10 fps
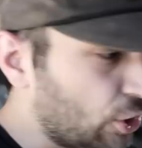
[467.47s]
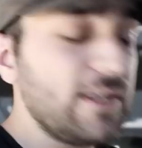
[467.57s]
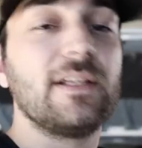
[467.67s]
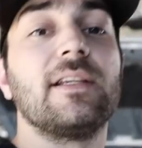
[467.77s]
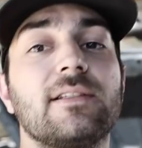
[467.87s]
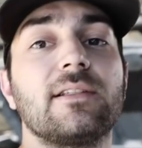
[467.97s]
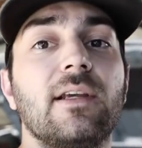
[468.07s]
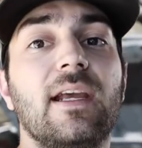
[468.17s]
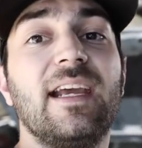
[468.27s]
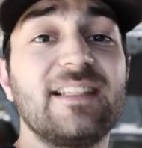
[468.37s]
Jesus.
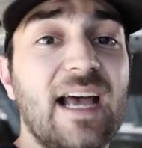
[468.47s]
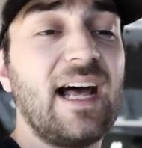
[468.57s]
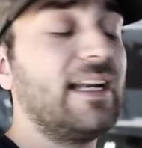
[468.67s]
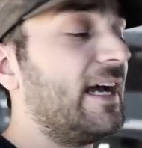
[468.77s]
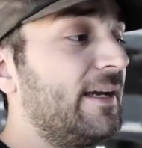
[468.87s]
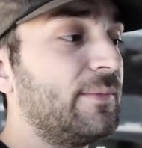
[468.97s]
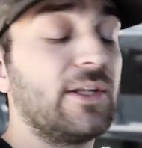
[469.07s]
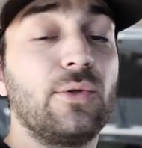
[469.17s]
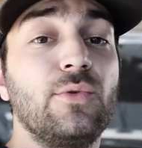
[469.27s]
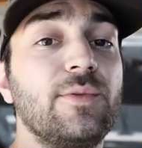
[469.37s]
It's hot, I am
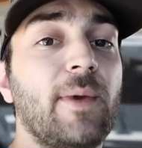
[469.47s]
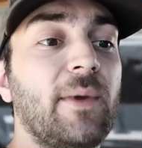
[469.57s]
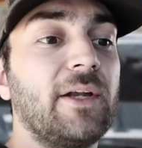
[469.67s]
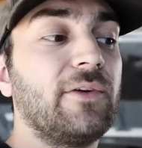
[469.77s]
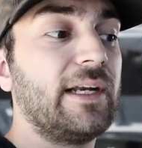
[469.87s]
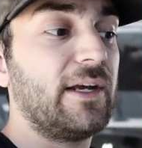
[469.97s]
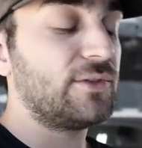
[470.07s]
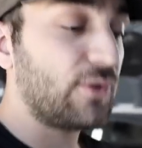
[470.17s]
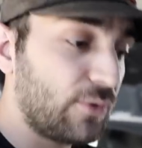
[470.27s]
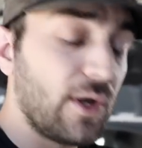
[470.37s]
like losing my mind right now.
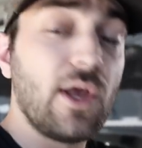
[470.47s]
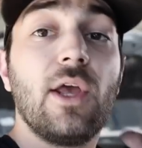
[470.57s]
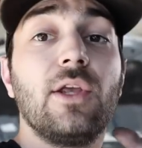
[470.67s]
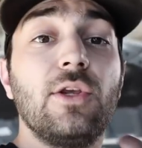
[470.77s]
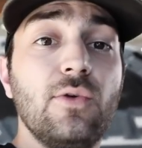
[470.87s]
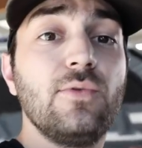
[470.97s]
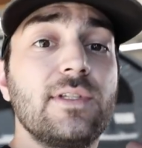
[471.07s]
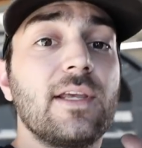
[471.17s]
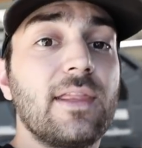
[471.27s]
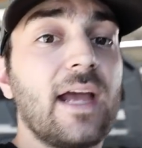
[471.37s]
So
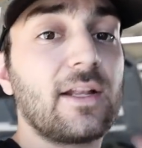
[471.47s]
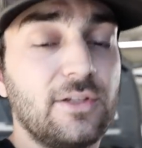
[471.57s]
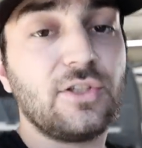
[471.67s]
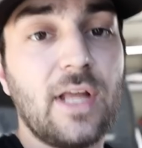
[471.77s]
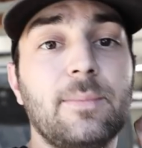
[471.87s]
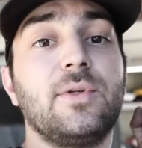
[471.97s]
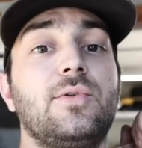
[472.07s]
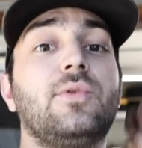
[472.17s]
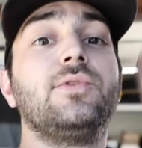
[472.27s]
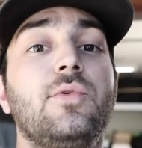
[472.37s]
use that clutch alignment
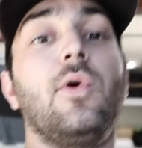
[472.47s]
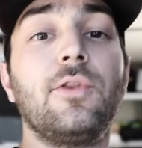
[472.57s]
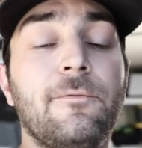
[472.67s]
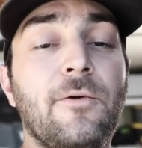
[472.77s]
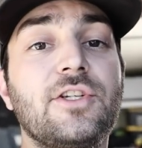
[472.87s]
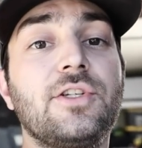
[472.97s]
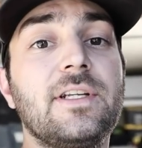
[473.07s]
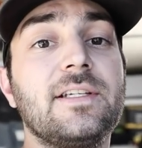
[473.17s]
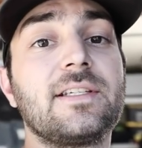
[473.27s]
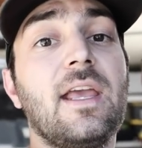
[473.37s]
tool to hold the friction
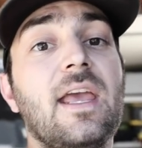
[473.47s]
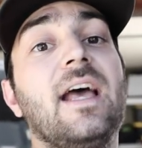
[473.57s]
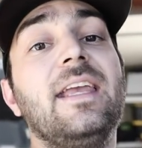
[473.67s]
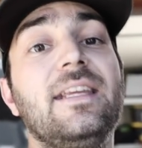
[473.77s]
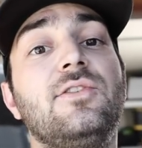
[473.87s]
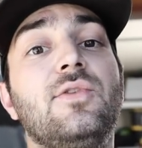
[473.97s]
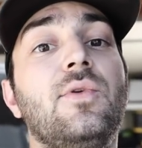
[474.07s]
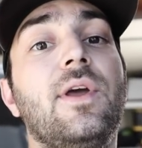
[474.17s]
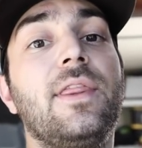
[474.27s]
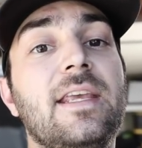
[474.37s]
disc
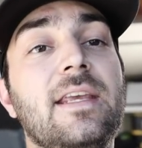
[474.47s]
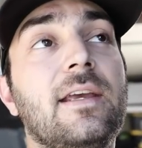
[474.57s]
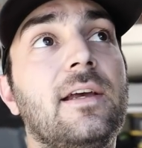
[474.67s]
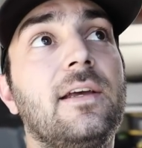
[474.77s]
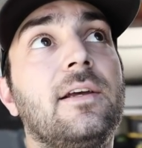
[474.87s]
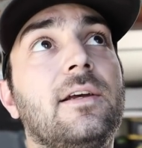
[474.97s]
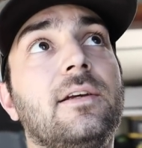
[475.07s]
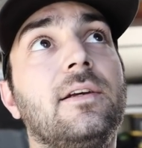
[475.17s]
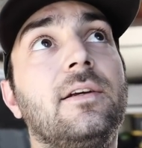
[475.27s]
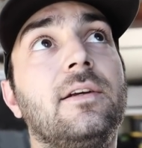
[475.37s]
into the
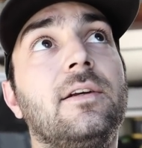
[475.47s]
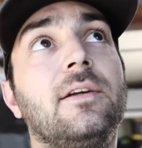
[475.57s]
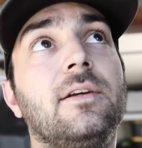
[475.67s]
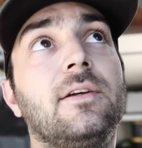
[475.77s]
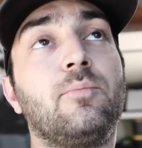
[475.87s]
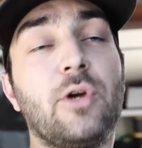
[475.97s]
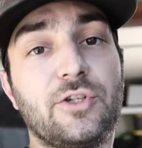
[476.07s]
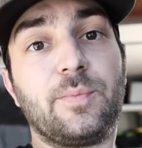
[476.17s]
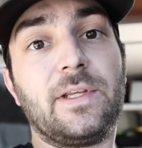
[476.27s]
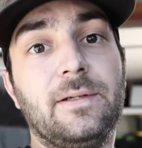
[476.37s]

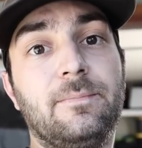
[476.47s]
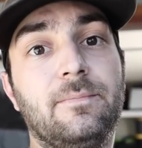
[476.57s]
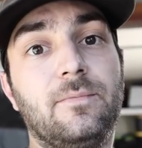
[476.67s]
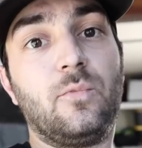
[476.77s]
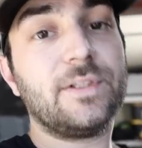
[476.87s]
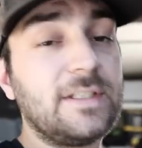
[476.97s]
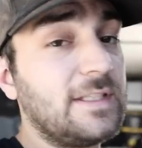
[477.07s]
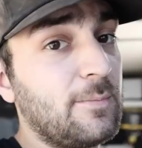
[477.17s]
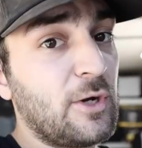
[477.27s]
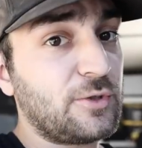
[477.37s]
pressure plate. Once
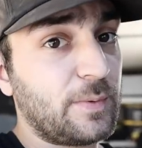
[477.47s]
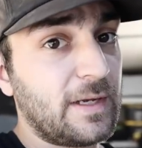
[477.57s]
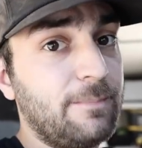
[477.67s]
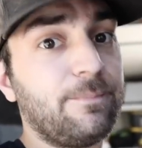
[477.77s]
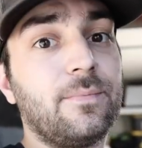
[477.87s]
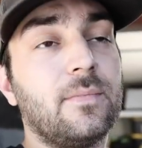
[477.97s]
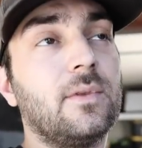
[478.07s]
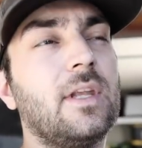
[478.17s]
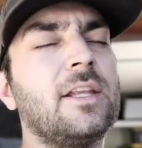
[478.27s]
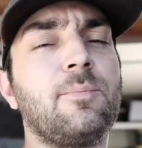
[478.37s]
it's in the pressure plate,
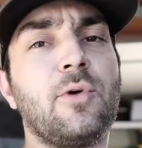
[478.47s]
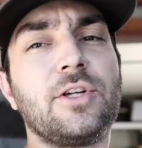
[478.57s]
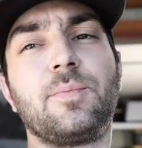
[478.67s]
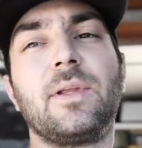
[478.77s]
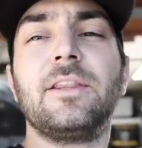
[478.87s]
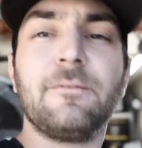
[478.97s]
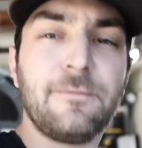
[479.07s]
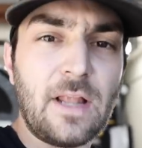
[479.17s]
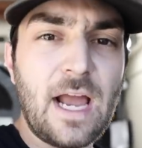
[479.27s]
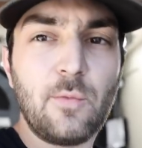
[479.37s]
not the pressure plate, the
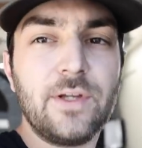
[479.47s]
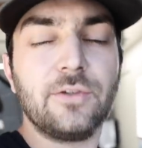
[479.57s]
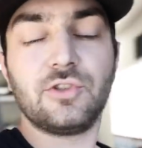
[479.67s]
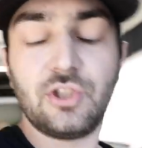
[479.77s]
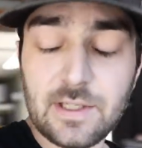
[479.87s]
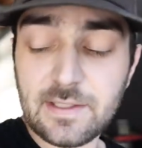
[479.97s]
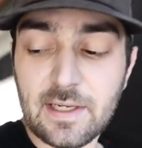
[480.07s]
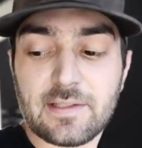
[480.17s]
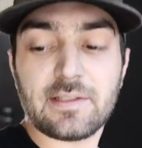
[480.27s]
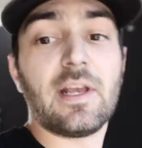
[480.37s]
flywheel,
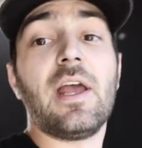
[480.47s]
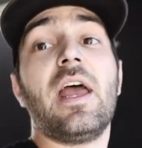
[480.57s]
Jesus.